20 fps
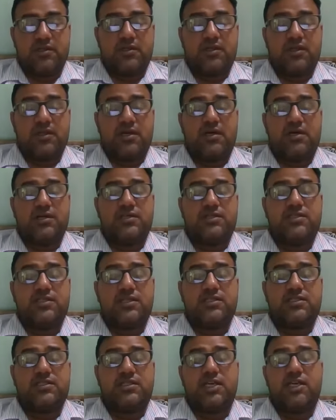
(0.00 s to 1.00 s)
The
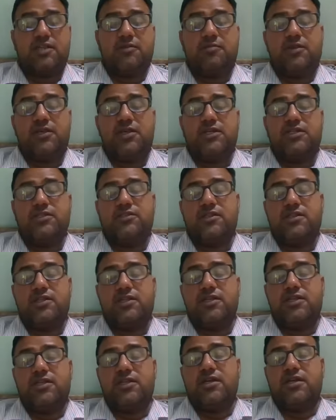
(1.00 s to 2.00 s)
stage can be
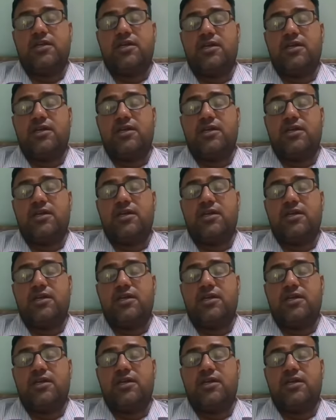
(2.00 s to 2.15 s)
easily